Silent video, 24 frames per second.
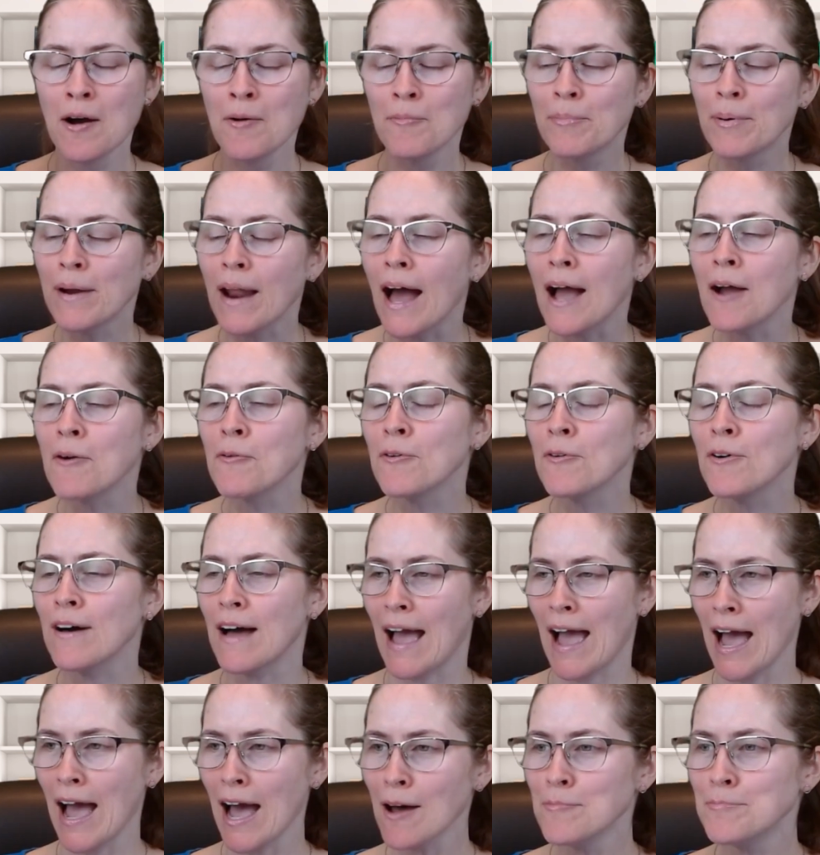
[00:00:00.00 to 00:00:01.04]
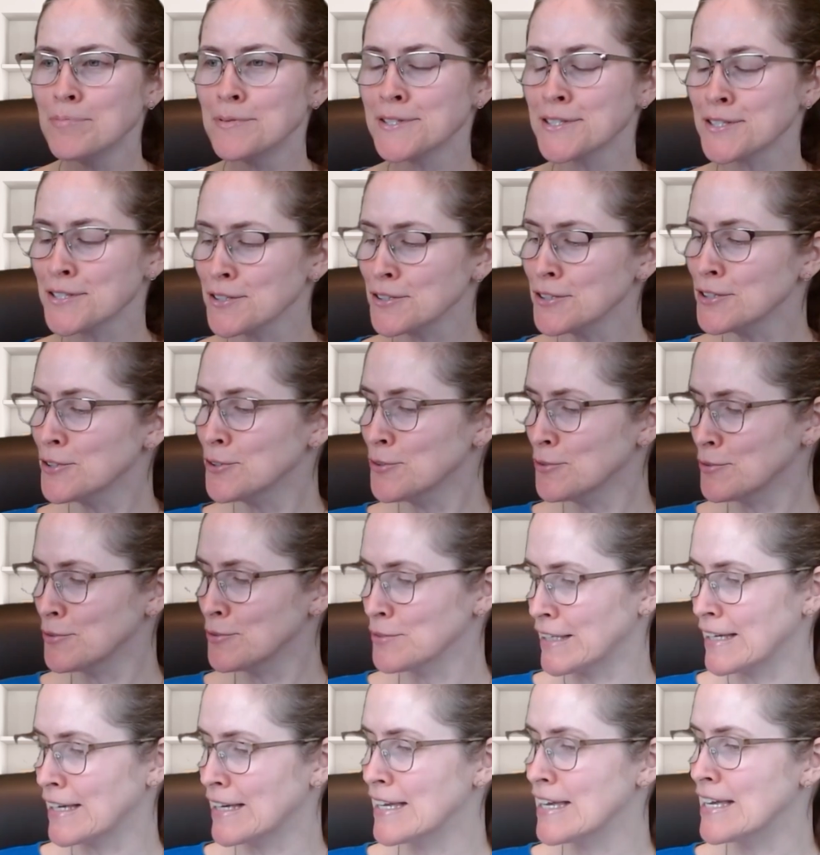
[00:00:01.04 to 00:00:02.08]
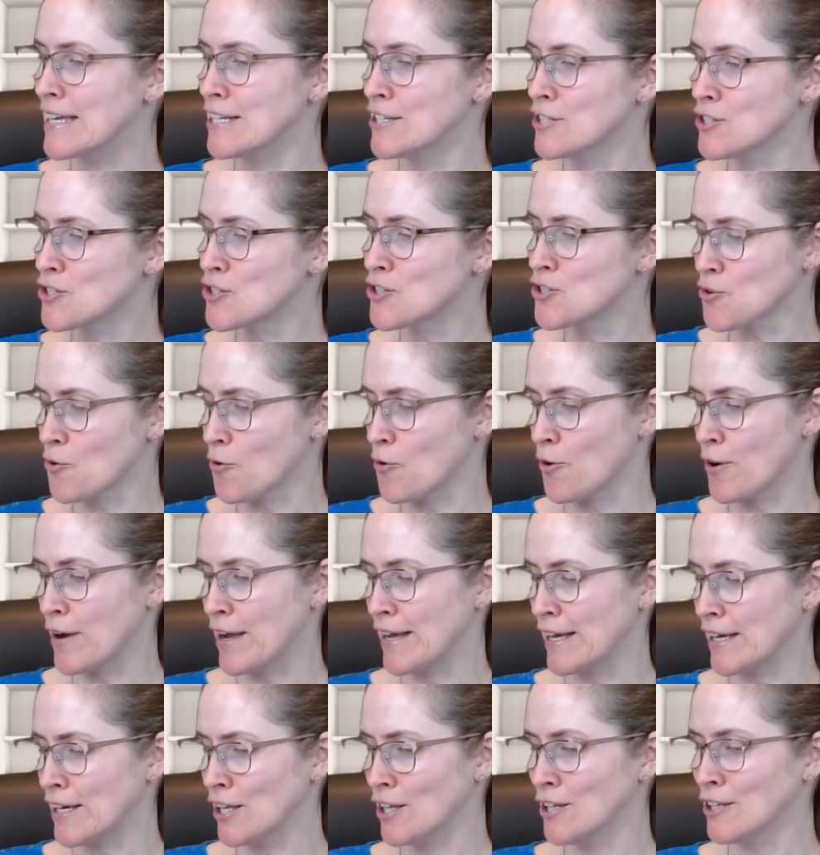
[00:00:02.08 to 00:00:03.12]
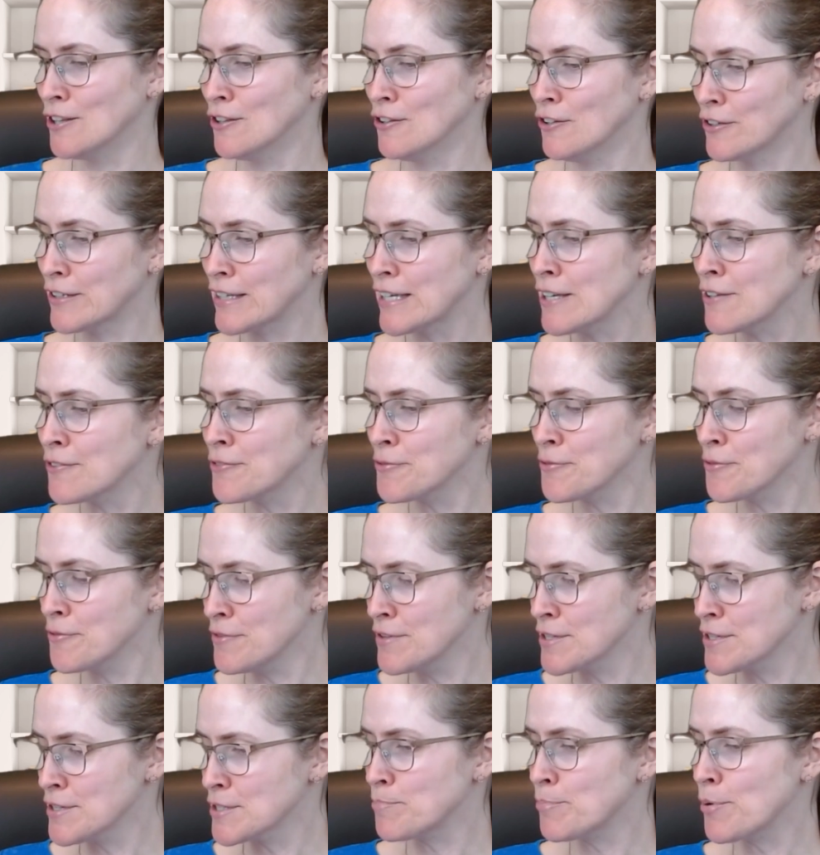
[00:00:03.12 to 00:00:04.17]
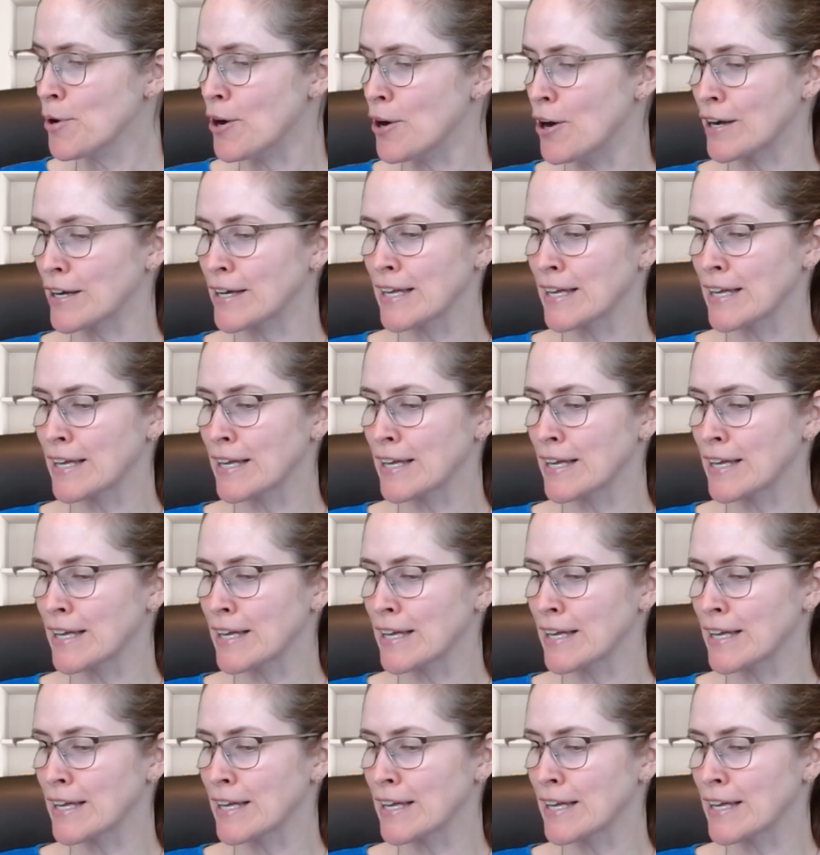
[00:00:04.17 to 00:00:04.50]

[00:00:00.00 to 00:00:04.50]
but I will absolutely enjoy looking through this book